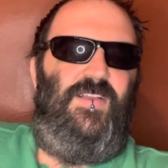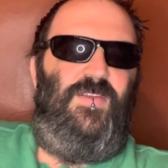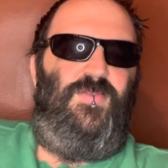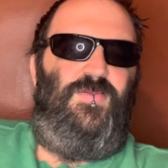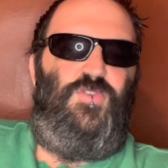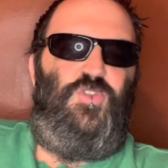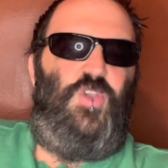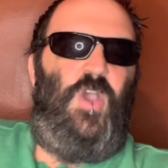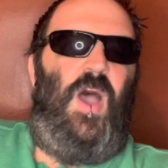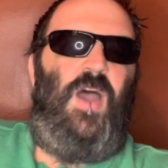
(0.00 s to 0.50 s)

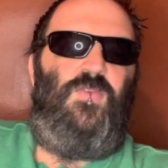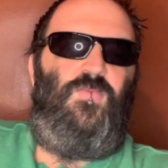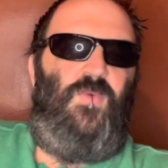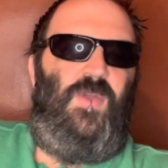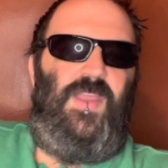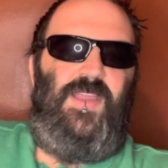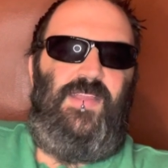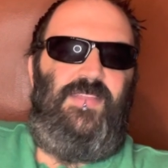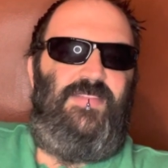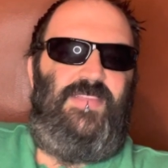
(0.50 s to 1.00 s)
John
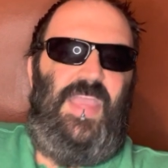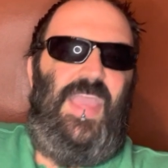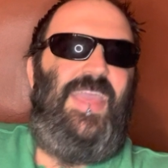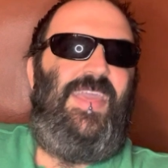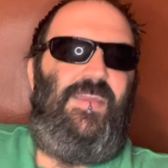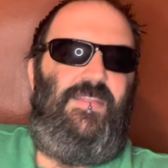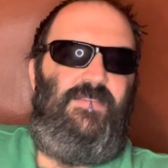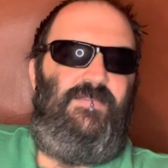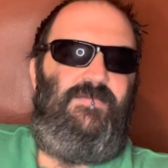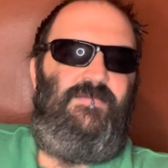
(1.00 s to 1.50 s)
Wick and
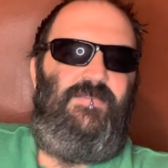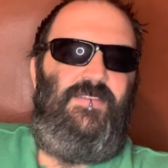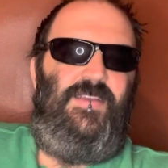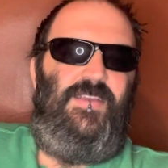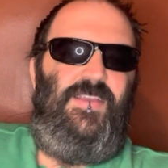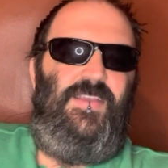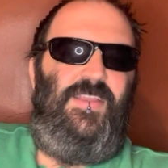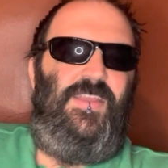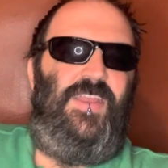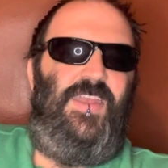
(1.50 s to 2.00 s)
Taken,
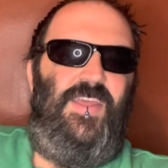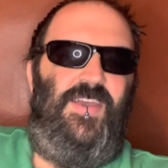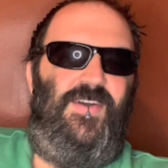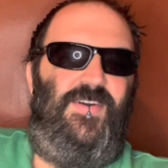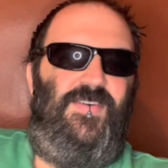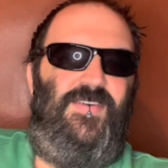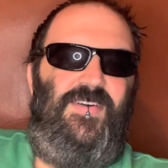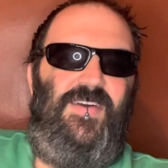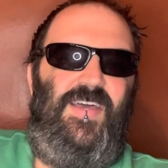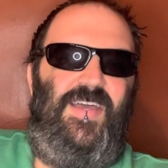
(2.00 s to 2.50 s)
you
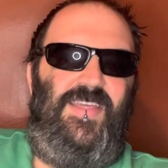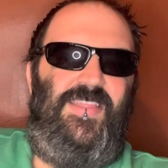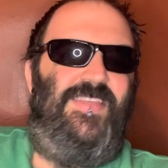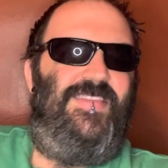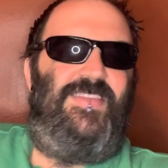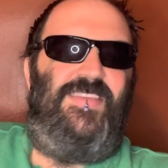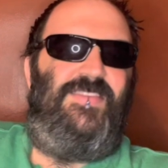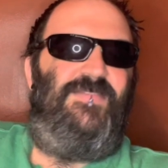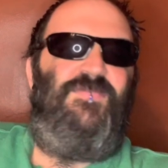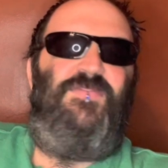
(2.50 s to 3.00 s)
know? This
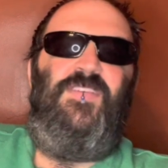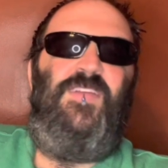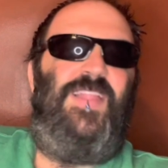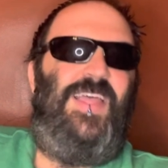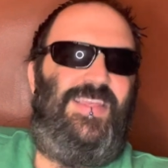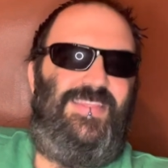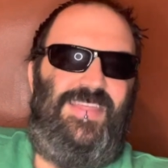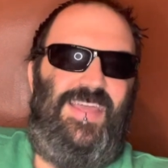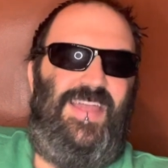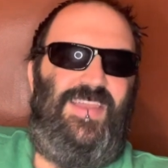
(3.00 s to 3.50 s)
doesn't feel
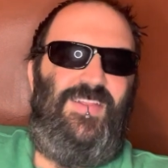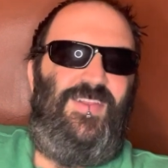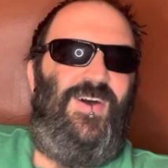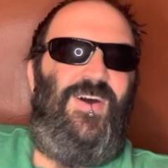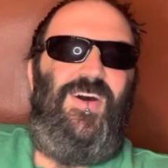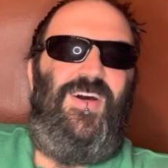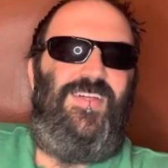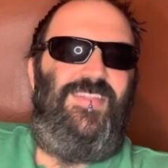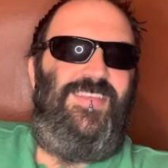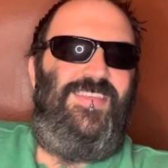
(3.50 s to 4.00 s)
like that at
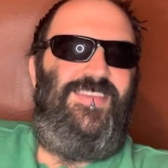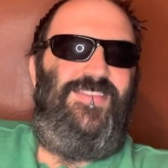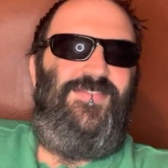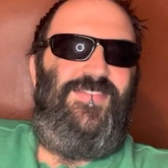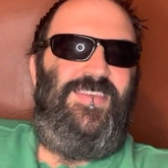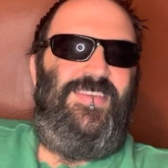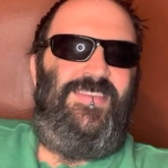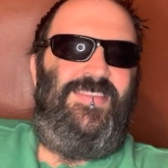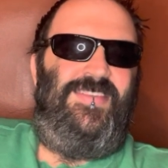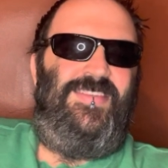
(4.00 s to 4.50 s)
all. This
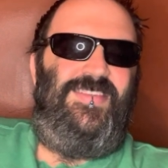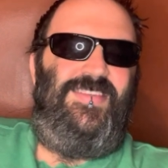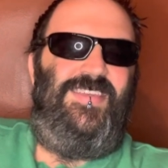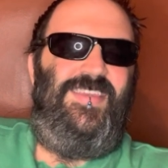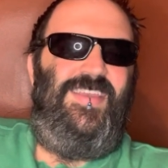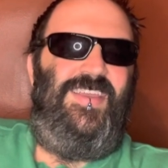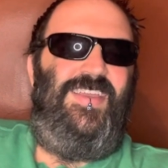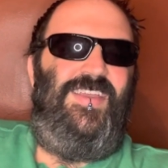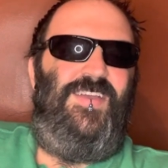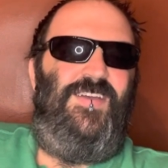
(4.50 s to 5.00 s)
feels
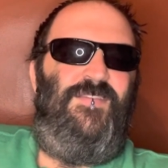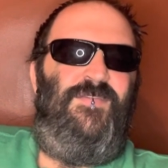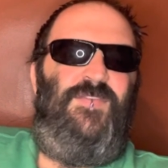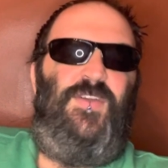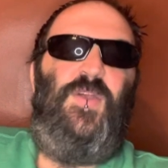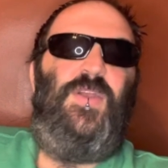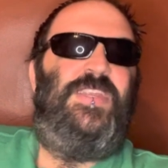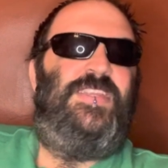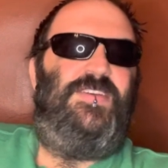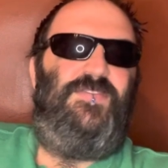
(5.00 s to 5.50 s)

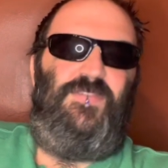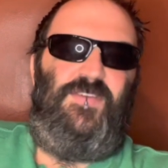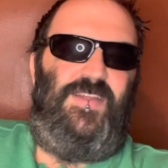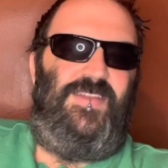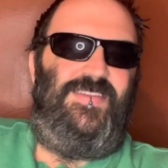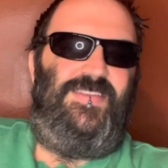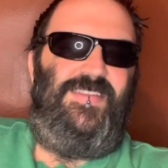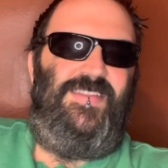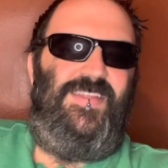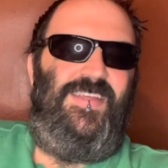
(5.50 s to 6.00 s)
very
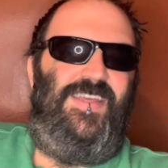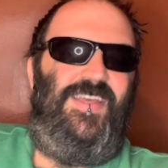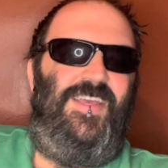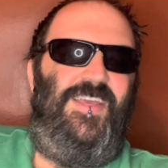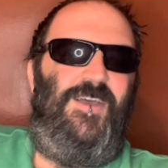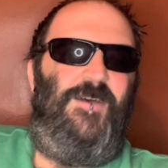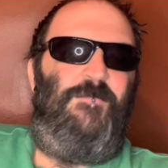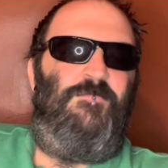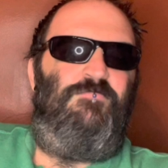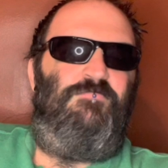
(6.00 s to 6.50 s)
different.
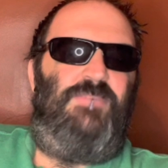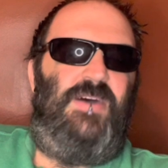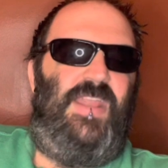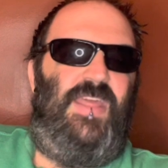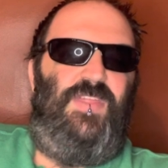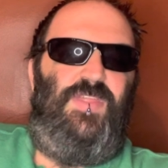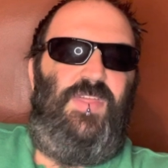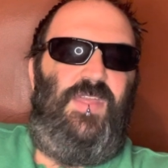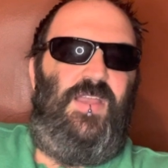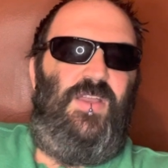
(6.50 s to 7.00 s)
But I
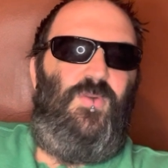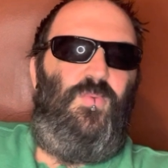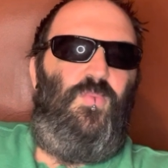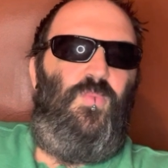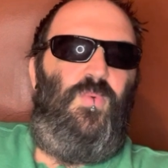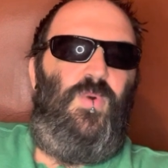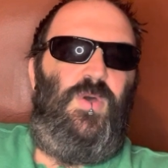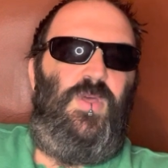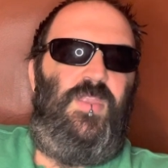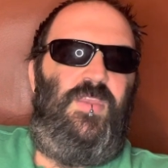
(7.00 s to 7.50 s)
think
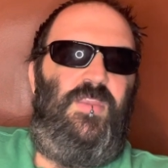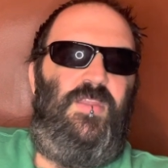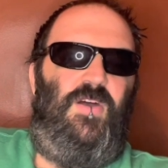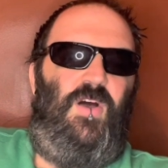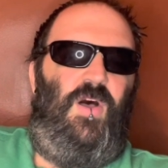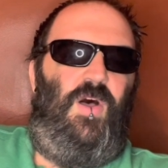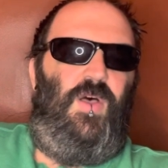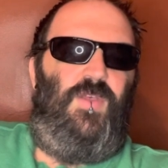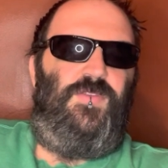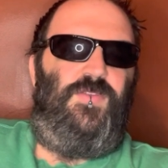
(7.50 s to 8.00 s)
would
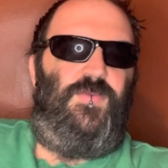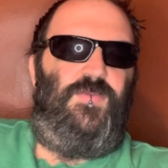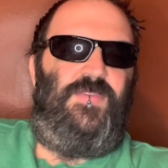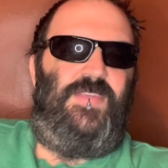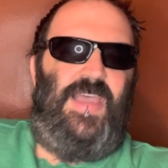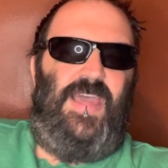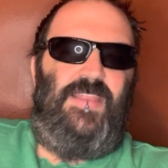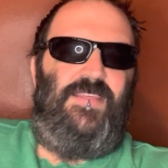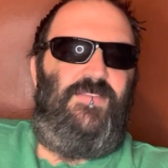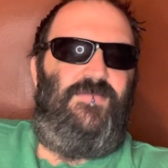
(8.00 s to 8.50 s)
also
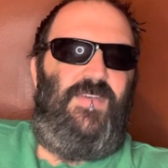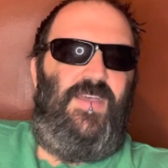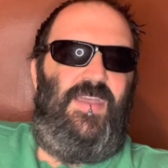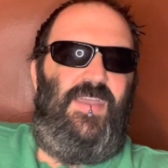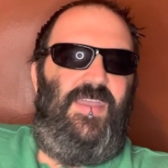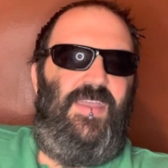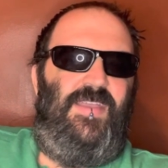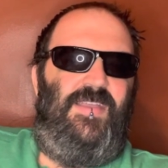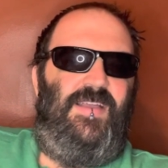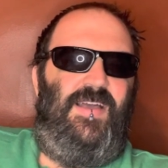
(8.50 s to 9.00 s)

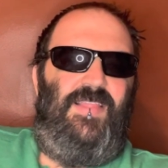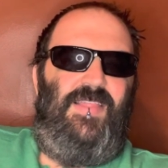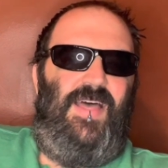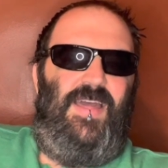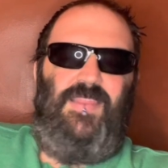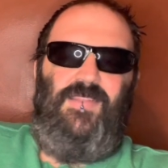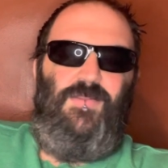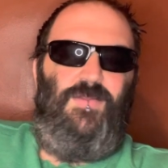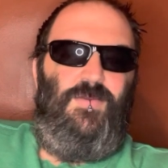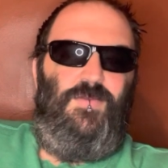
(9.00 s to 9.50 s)
satisfy a
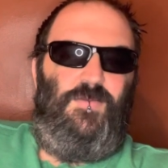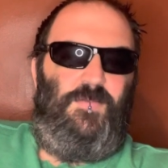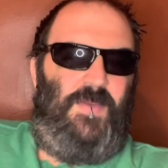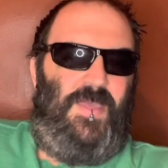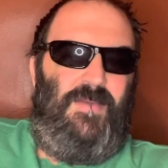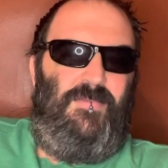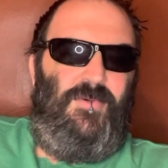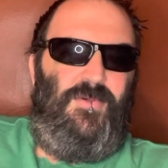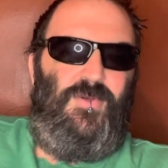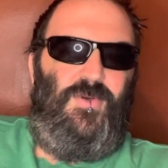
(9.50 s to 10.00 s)
lot of those
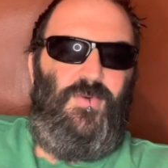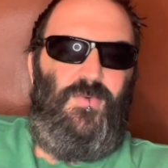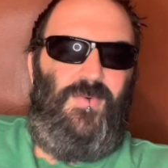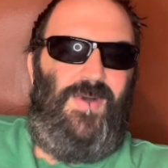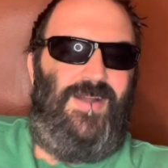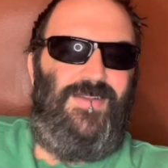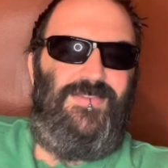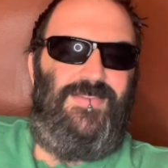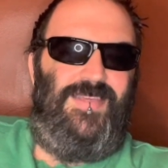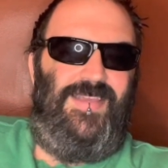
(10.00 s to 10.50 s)
people who
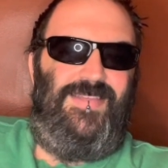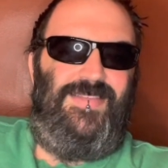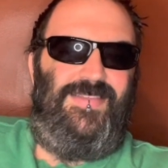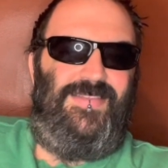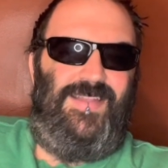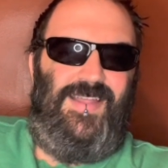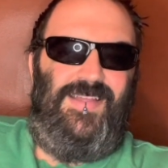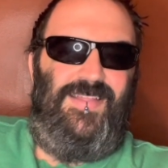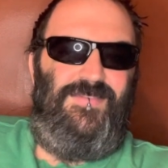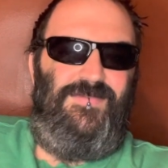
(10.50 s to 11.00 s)
watch that
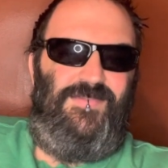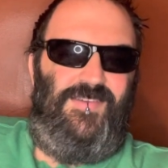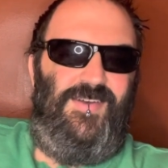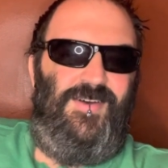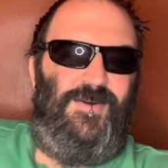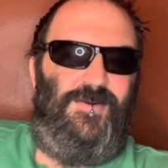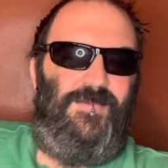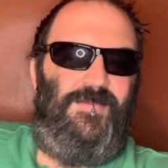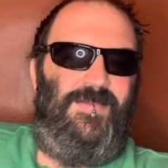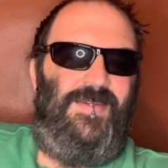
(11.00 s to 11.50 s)
style of
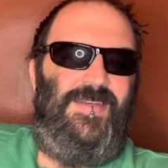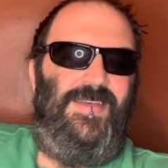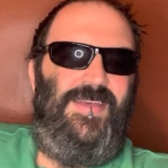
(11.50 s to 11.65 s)
film.